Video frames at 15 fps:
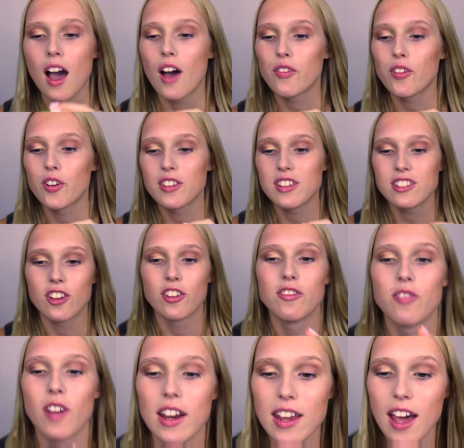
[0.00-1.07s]
I've got this
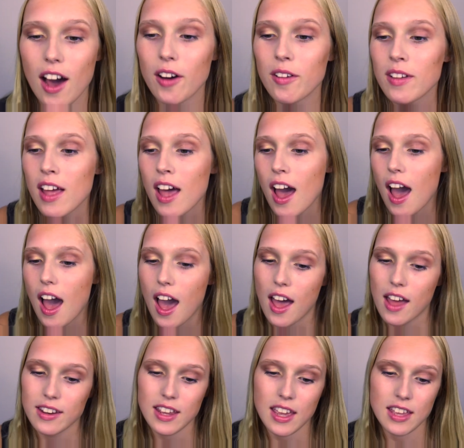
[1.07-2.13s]
on right now
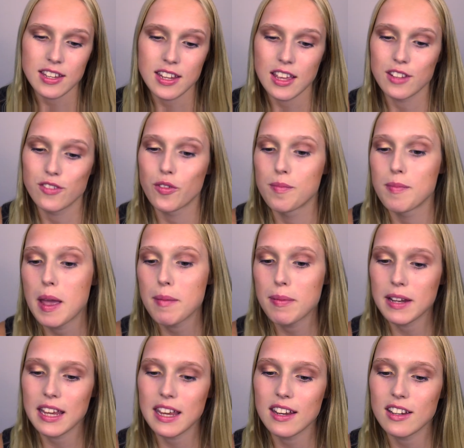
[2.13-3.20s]
and it is from
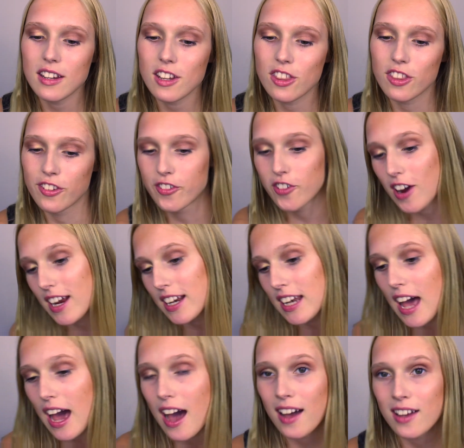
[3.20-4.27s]
Maybelline Great
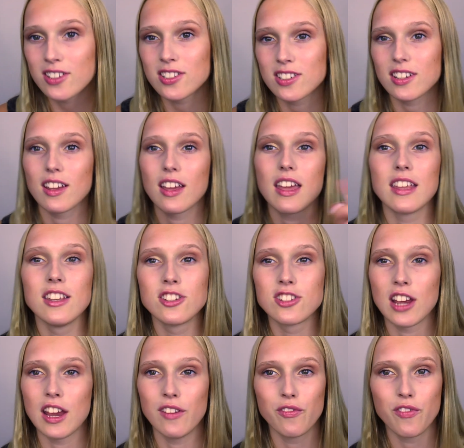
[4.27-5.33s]
Lash in
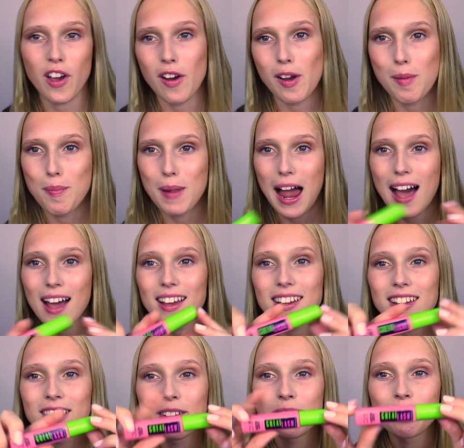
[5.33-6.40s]
shade Very
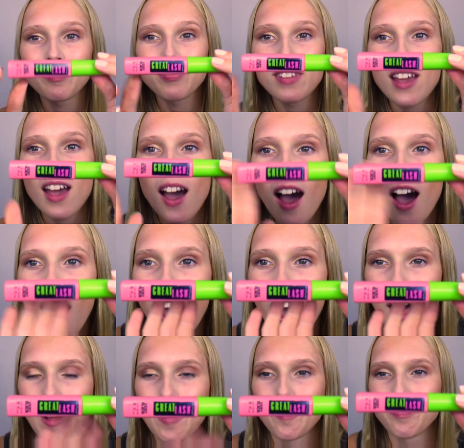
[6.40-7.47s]
Black.
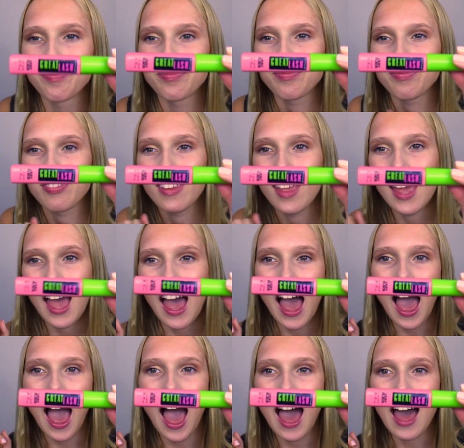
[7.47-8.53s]
And
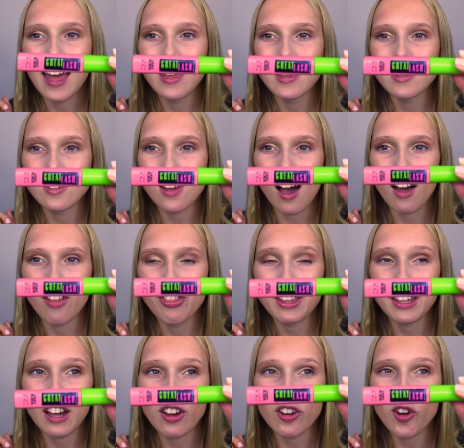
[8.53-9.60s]
I
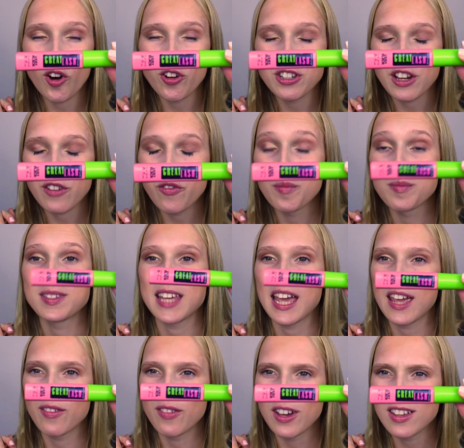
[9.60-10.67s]
think I got it from
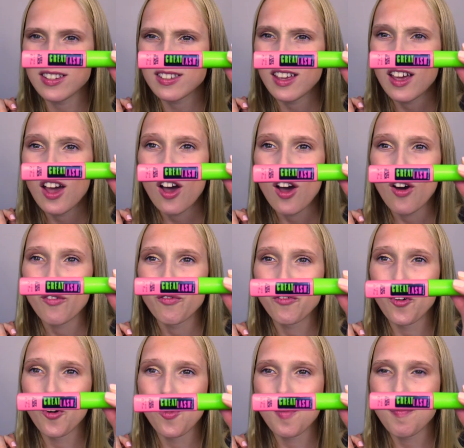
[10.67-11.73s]
Savers
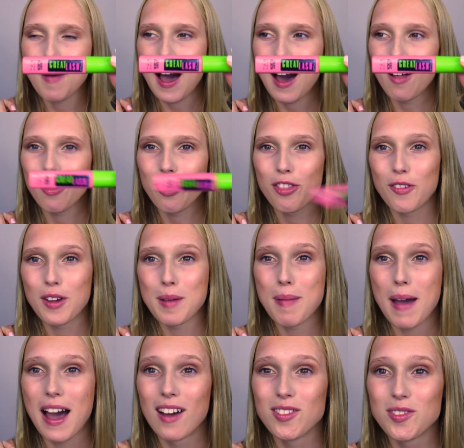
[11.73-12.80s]
for about
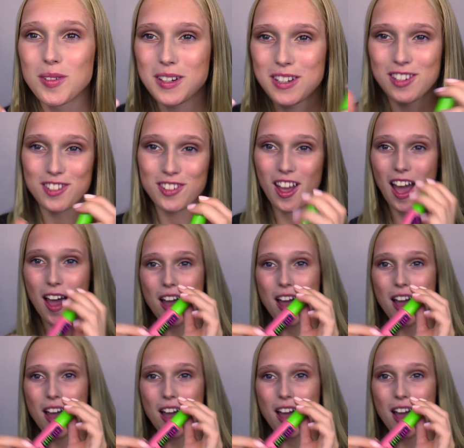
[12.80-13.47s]
£3, which is